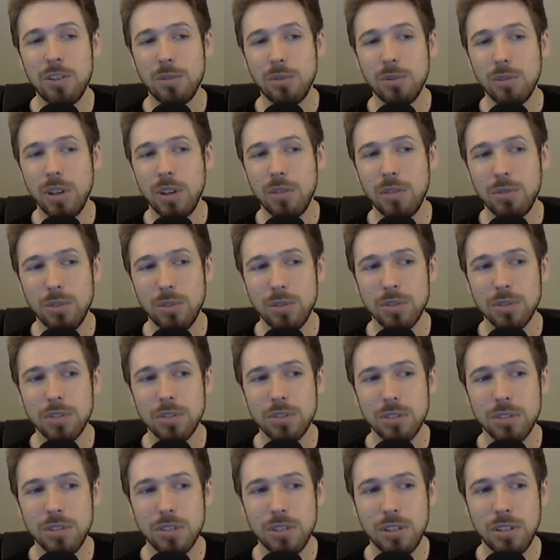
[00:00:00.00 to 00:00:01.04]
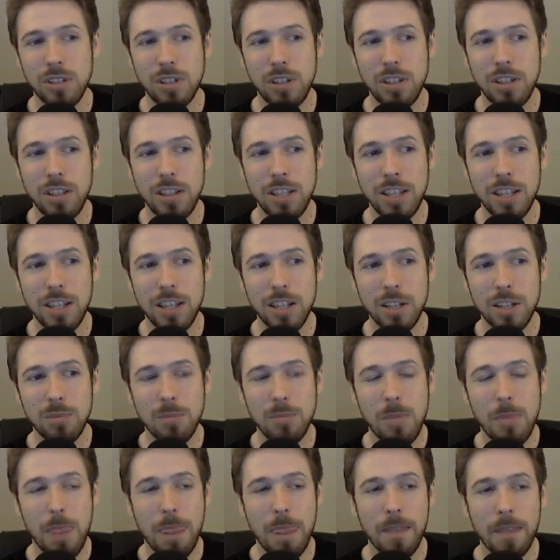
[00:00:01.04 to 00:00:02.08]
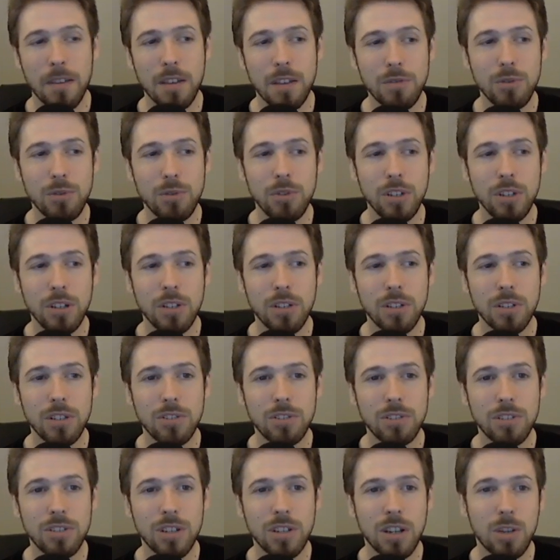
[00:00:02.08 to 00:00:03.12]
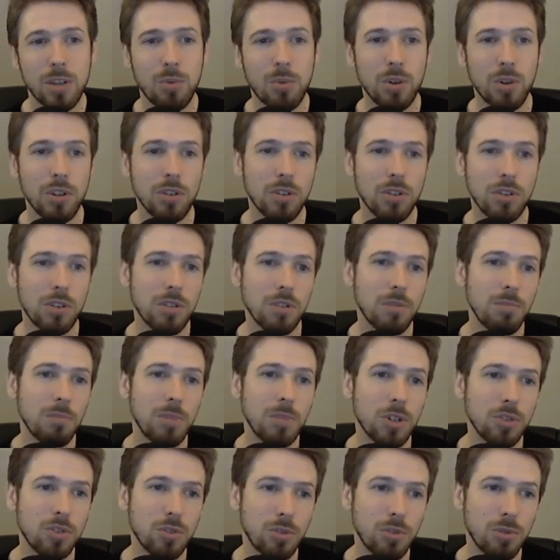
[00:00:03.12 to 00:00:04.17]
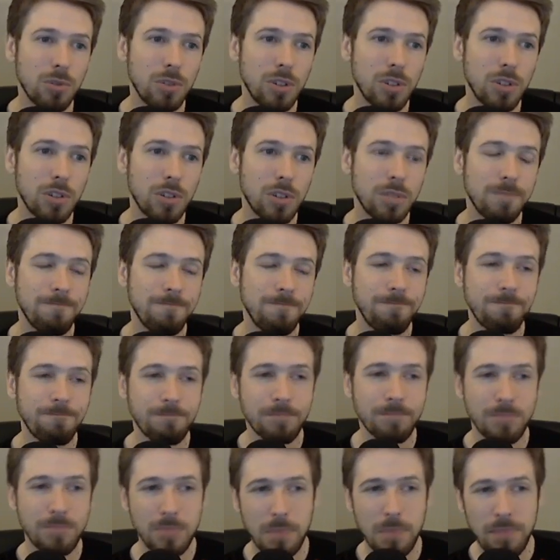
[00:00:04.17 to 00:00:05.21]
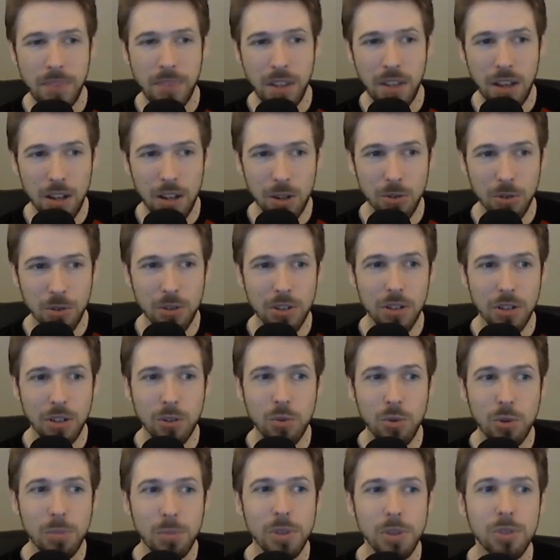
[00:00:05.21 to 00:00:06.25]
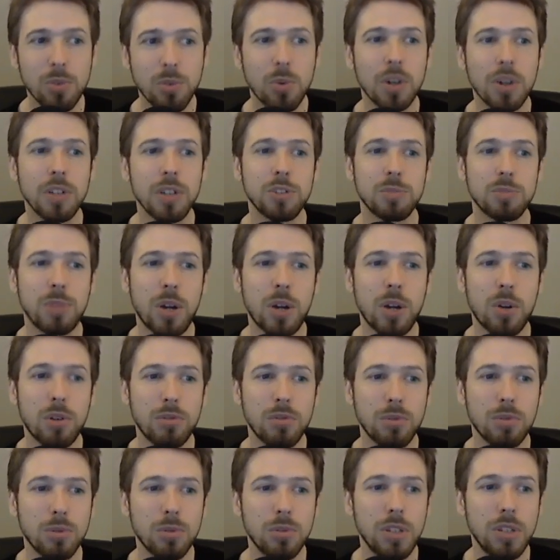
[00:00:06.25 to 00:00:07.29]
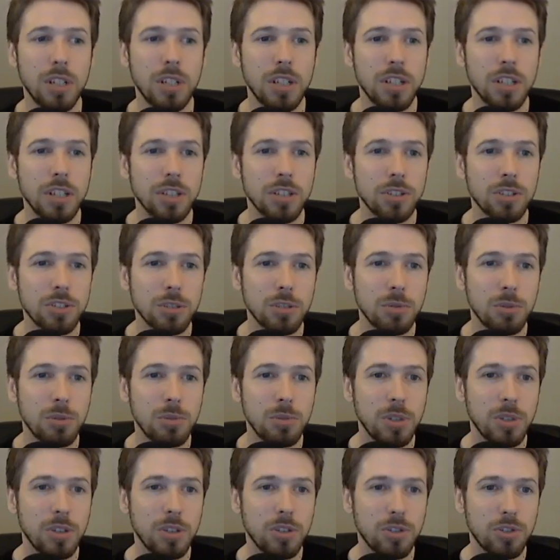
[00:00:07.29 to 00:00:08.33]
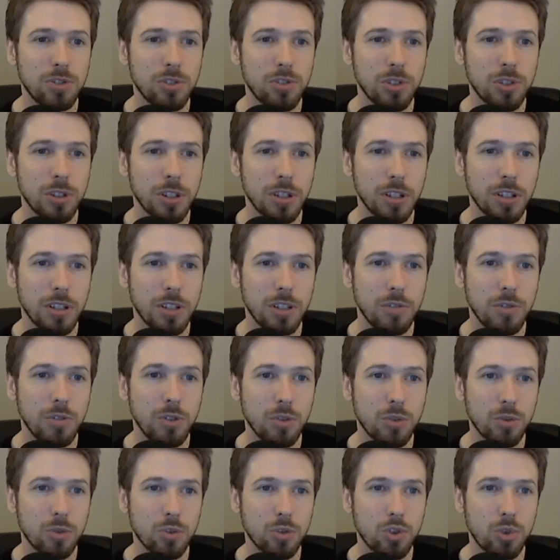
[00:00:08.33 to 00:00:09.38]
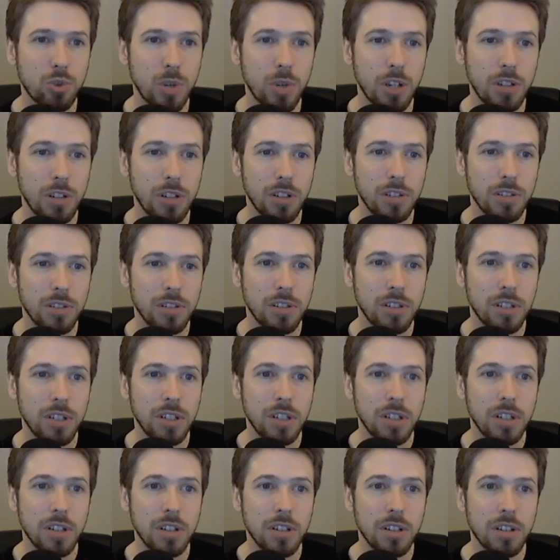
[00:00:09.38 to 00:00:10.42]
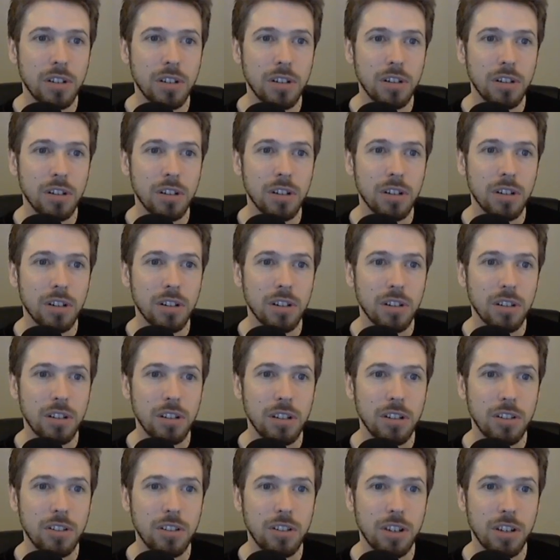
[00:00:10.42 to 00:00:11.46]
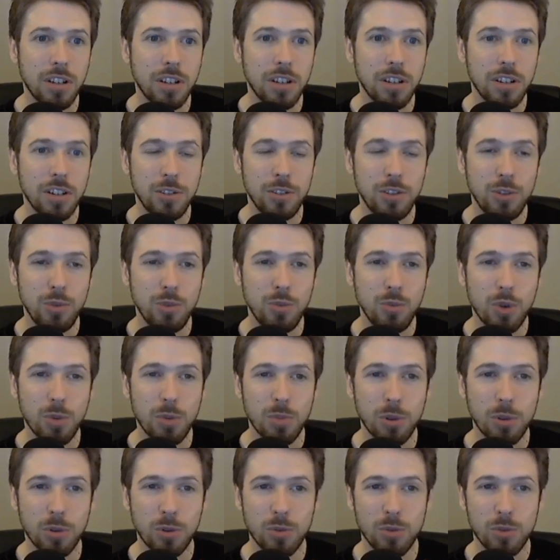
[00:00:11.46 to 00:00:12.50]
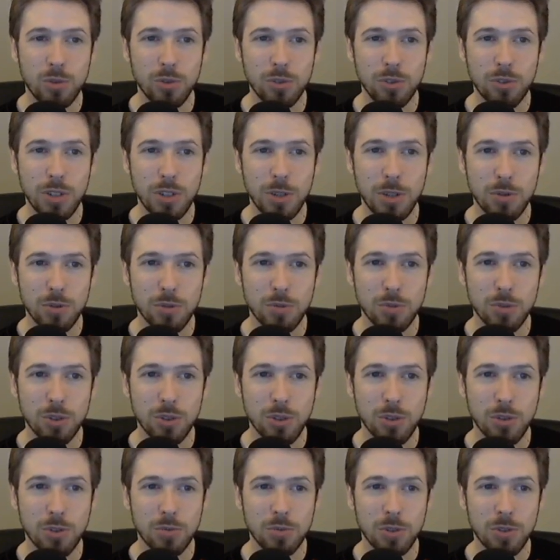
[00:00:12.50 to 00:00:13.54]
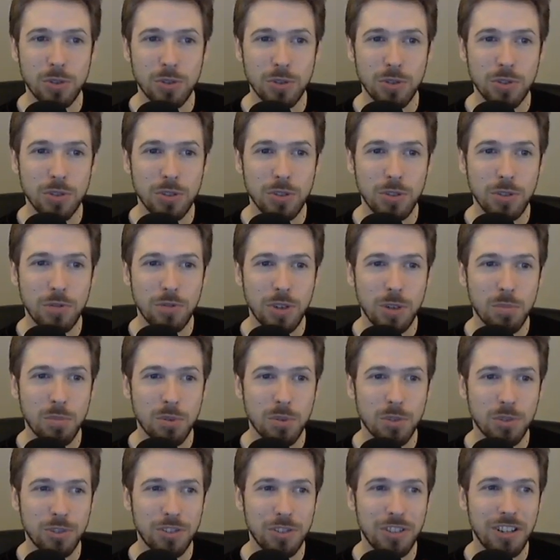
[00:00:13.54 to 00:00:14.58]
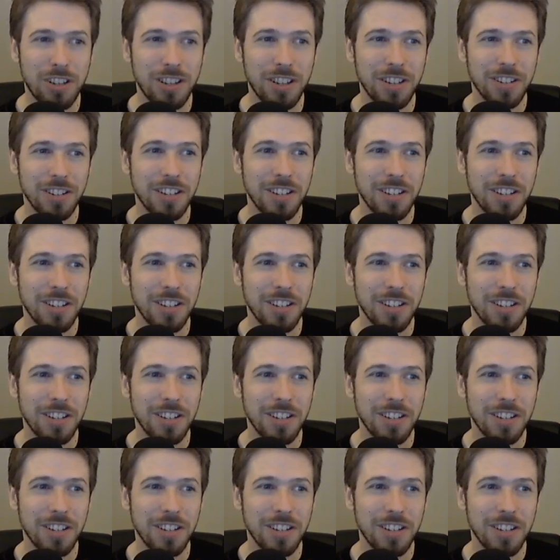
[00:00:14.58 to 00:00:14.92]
levels in the game. If you get Glaceon when you're much earlier, I don't think it will be quite as powerful, simply because if you don't trade it, then you won't be able to reduce damage from skulls by 65%,